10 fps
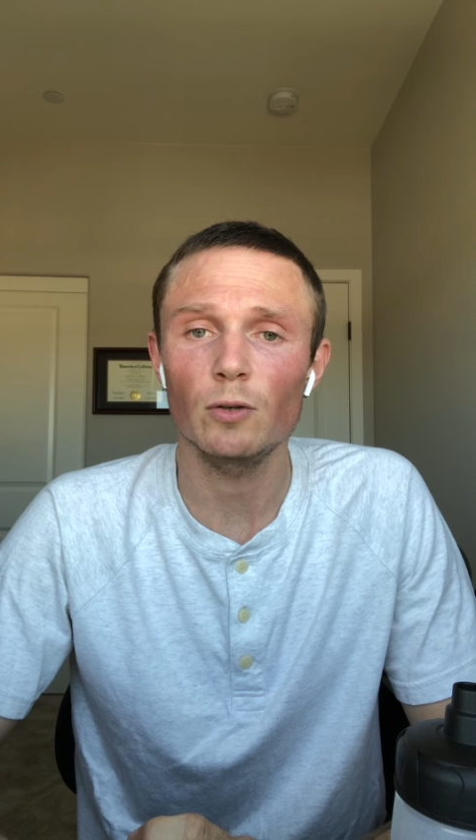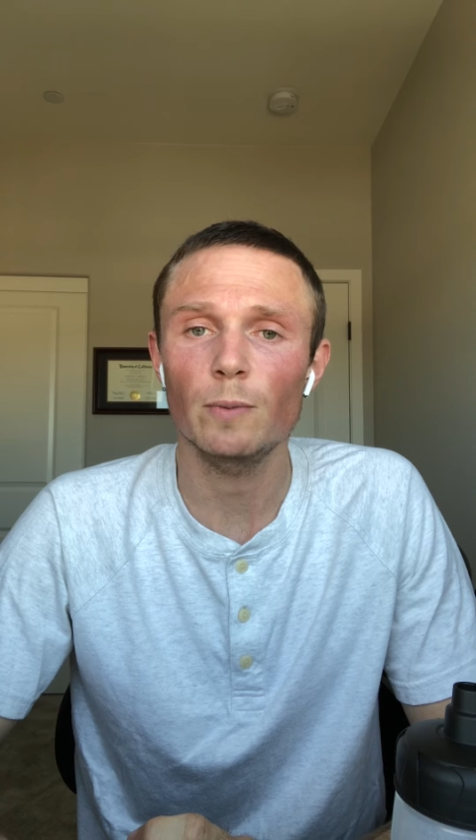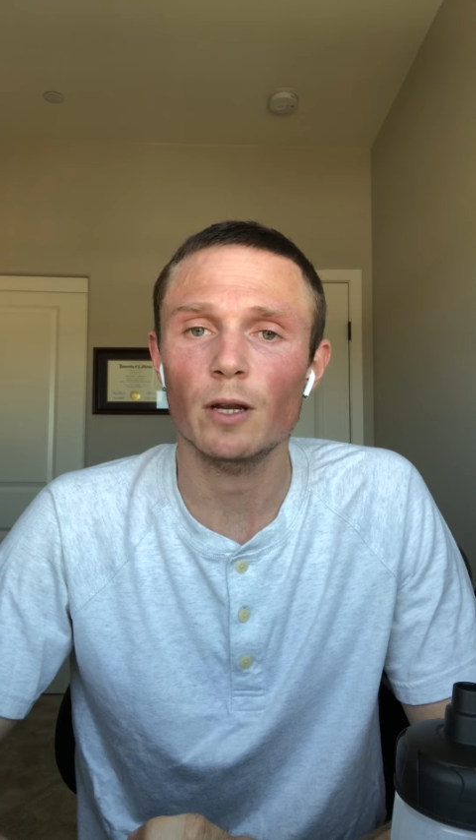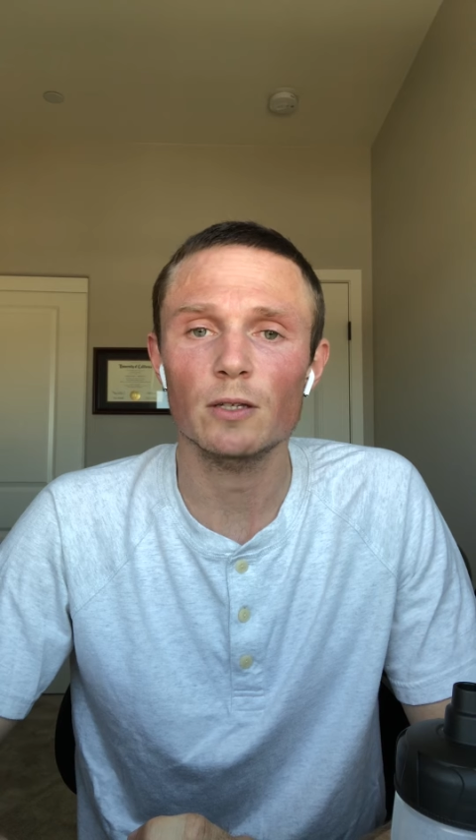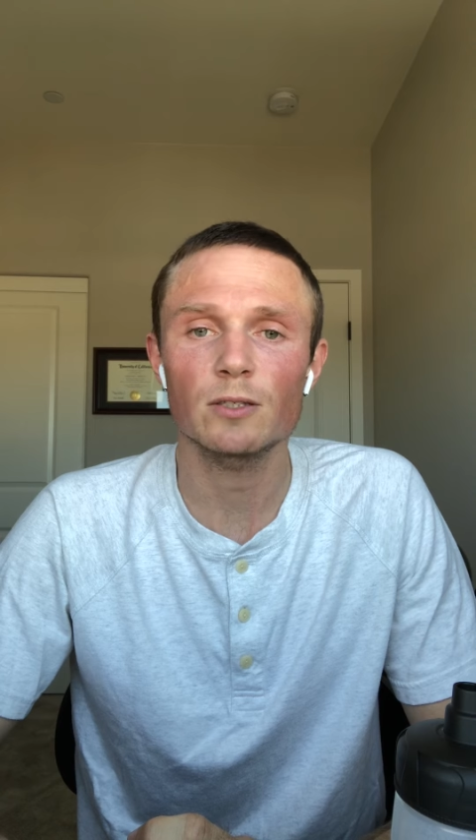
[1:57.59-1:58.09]

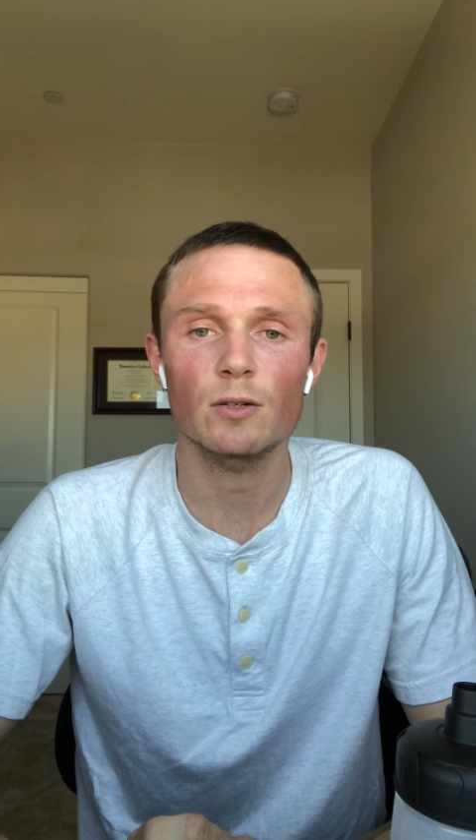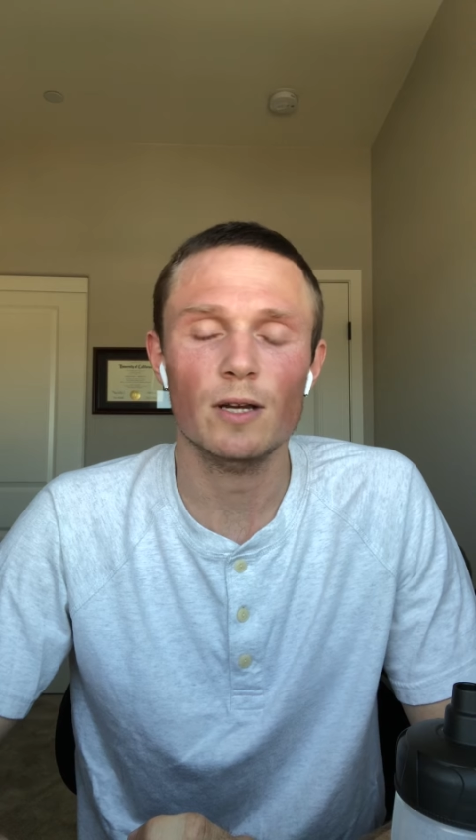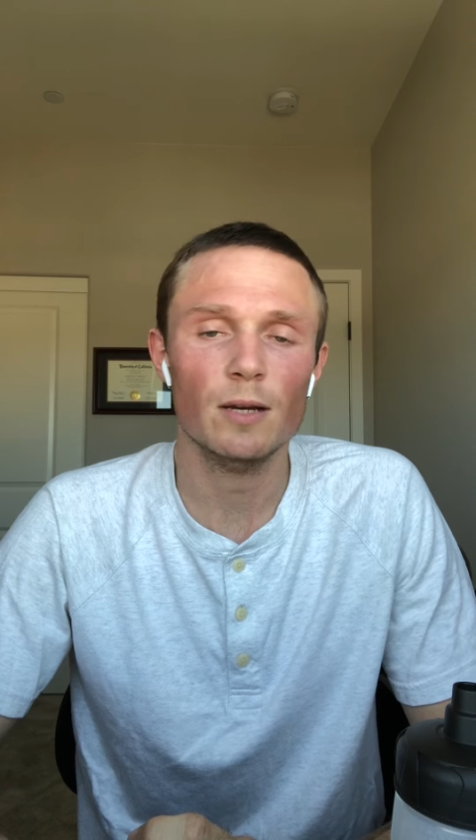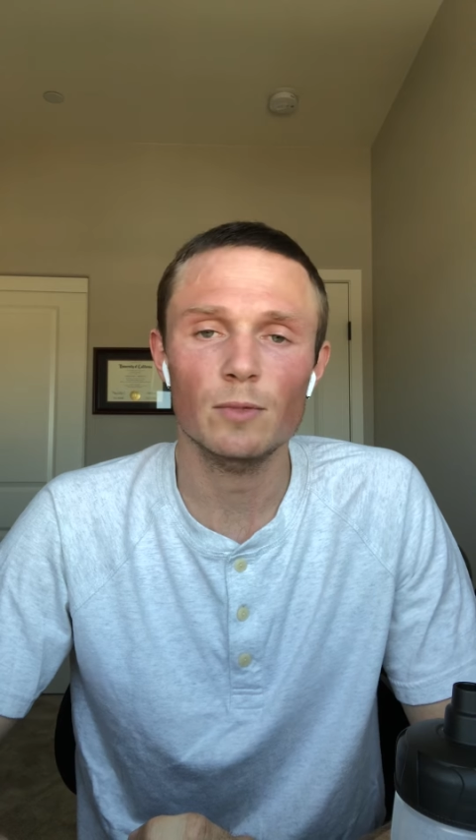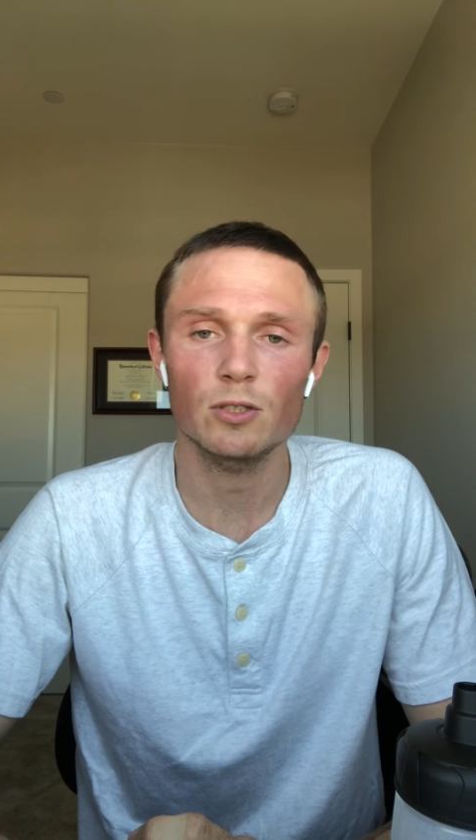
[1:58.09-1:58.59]
but also
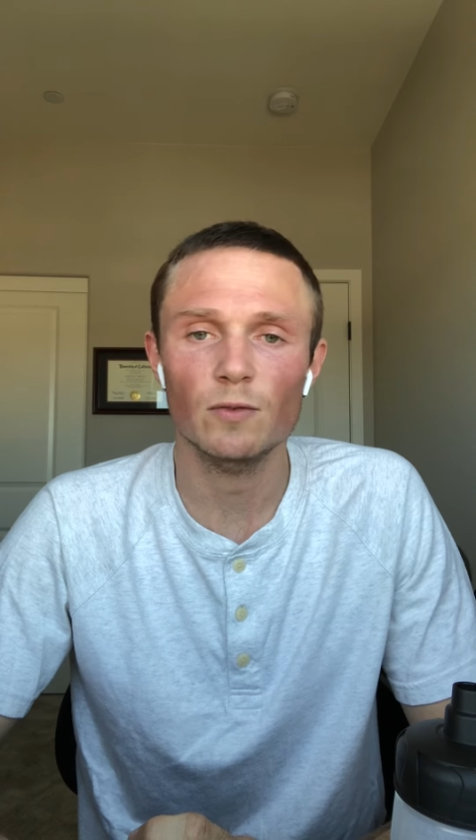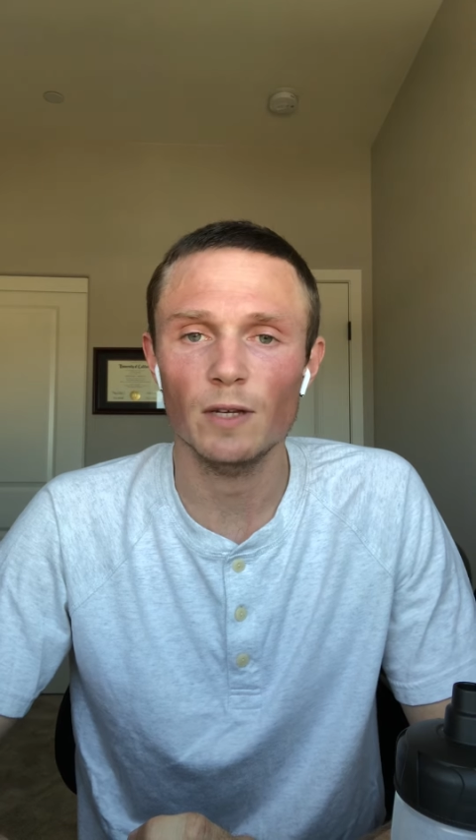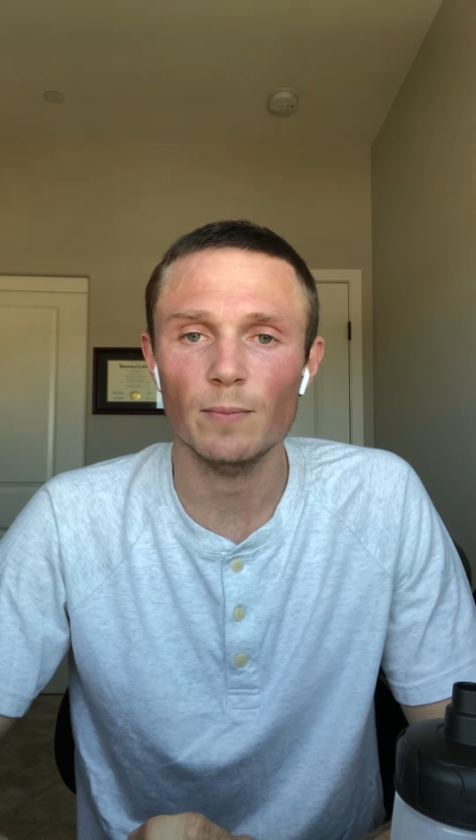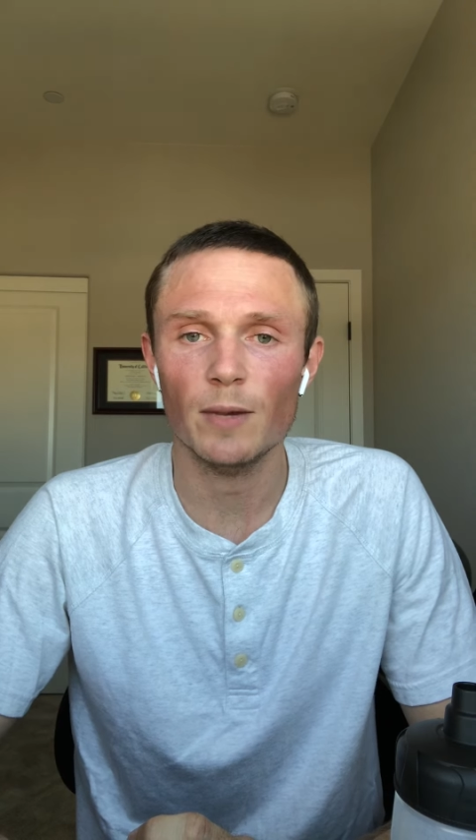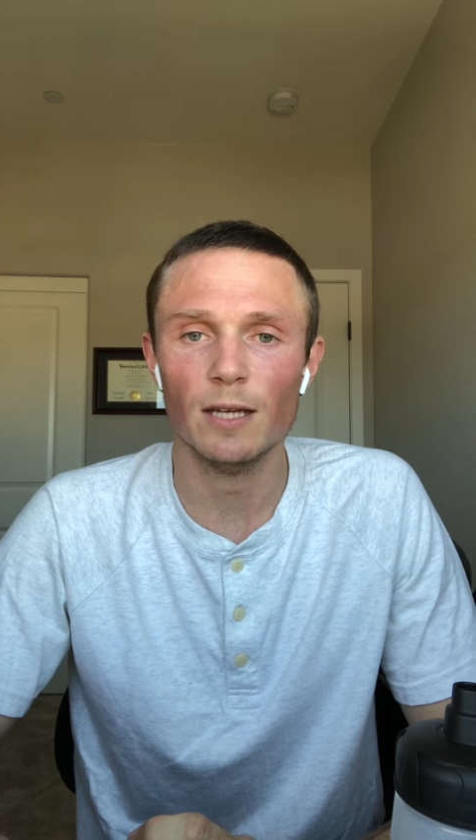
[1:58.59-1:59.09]
how much of an
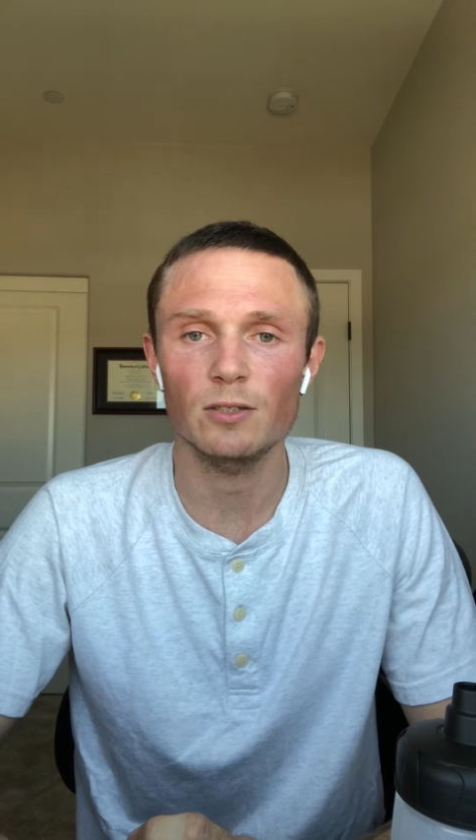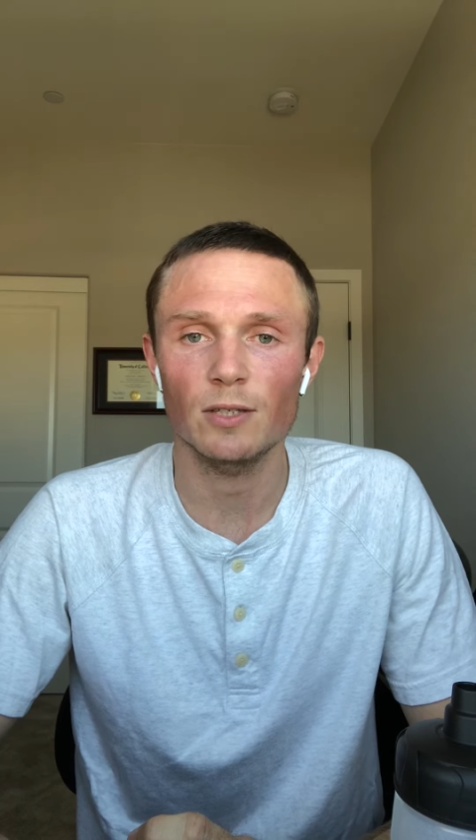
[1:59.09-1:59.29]
impact